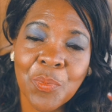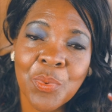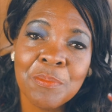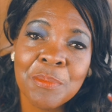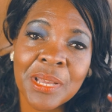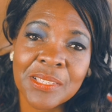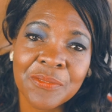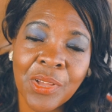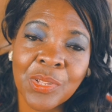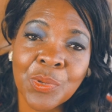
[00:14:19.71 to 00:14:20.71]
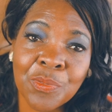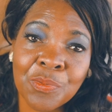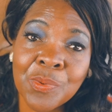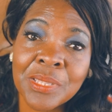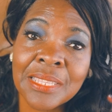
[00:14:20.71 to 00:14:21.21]
We must follow
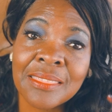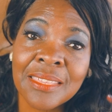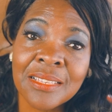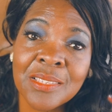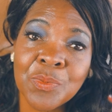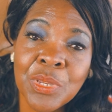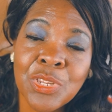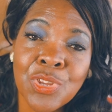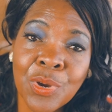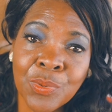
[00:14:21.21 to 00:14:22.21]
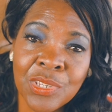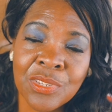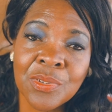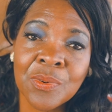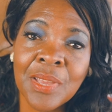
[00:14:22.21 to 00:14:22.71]
through on the things we know to
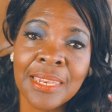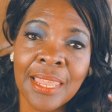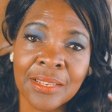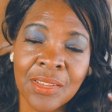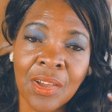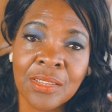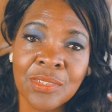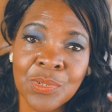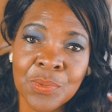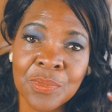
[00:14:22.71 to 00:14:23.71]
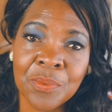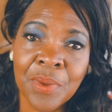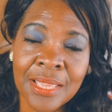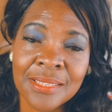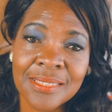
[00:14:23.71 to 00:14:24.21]
do and let God do the
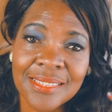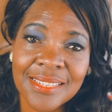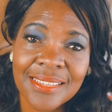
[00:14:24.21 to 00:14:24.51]
rest.